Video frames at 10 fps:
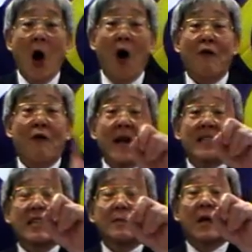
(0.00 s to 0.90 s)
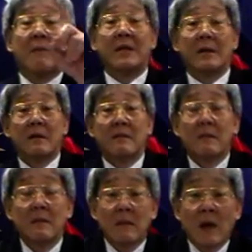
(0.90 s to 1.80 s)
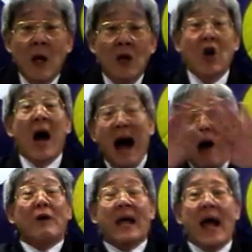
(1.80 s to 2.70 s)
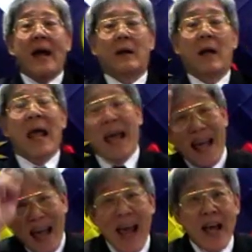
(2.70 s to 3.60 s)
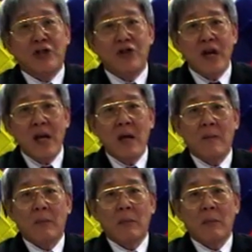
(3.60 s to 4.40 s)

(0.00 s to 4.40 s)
Offence has been committed. So how can AG